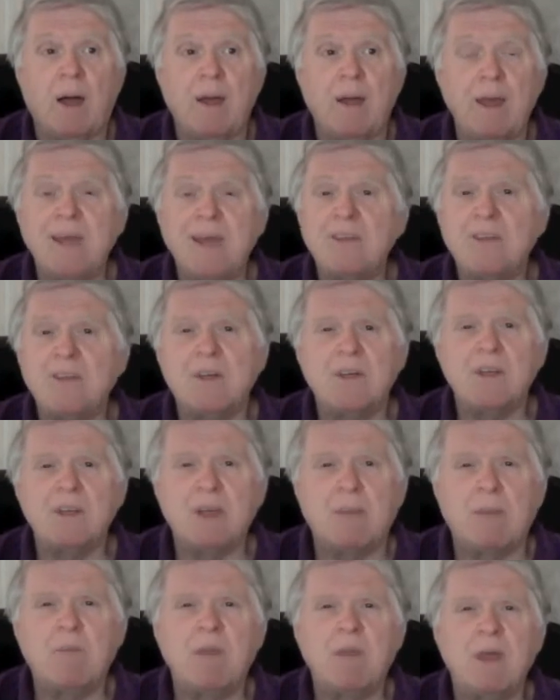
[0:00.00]
Is there
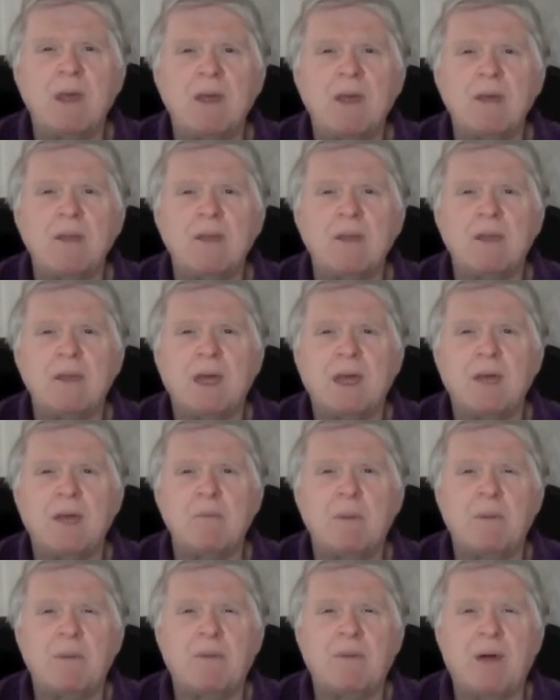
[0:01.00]
something that
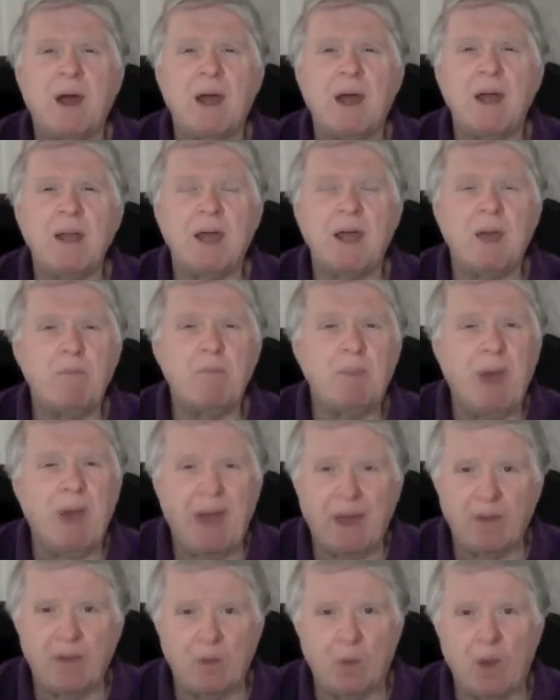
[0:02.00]
can provide a
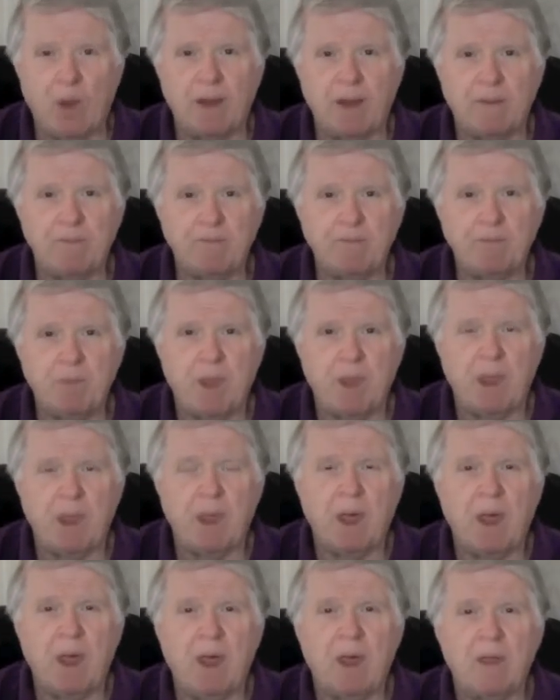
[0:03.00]
pathway
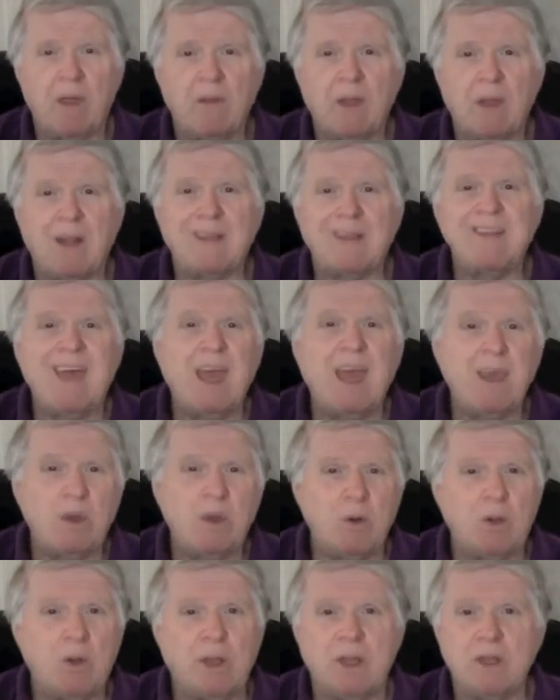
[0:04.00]
that'll
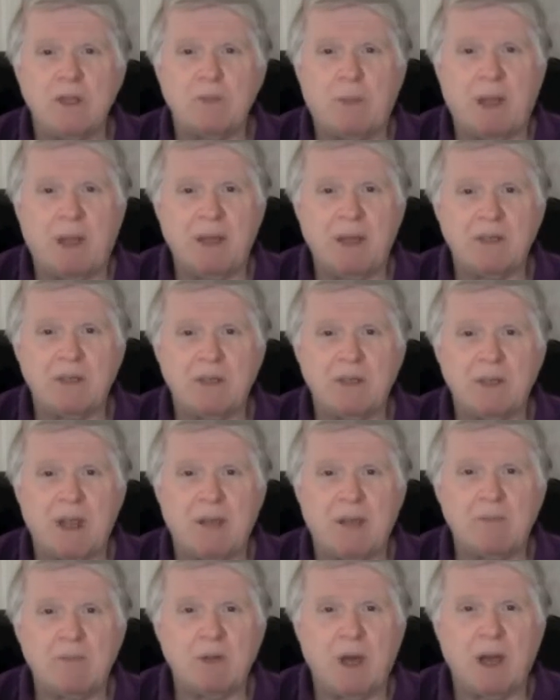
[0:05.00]
take you to these places
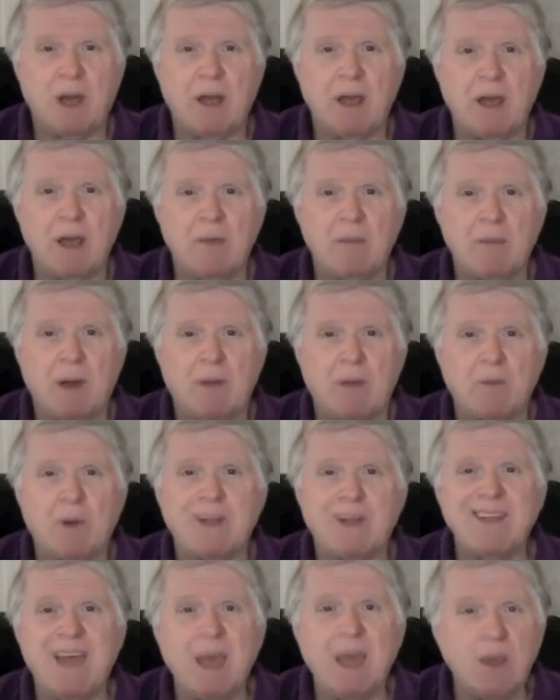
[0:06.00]
that I'm talking about?
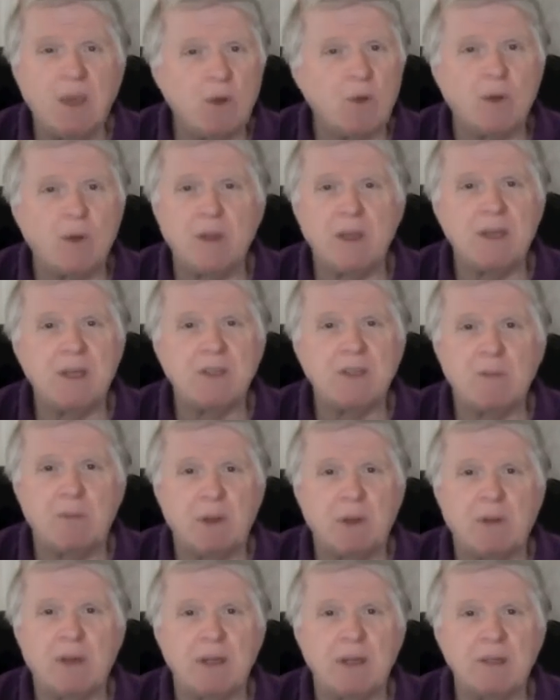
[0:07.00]
Will take you to these
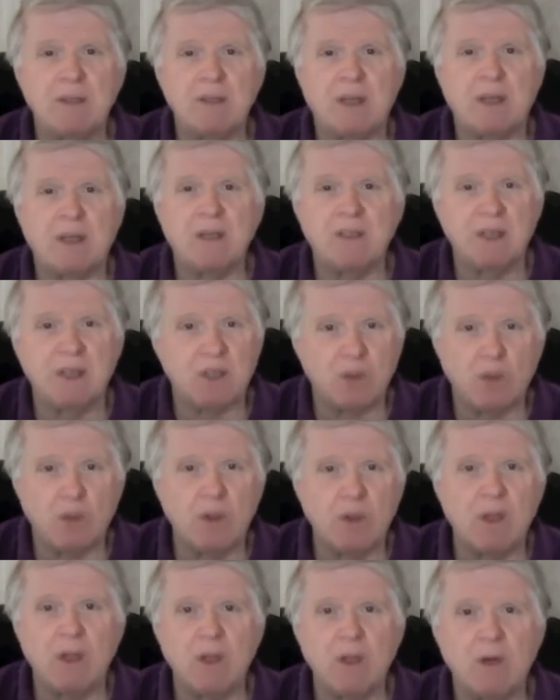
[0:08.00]
abilities that exist
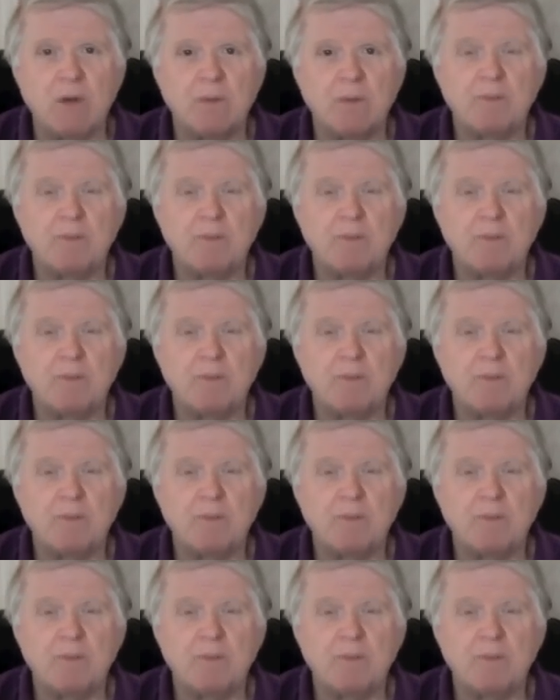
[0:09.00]
within you?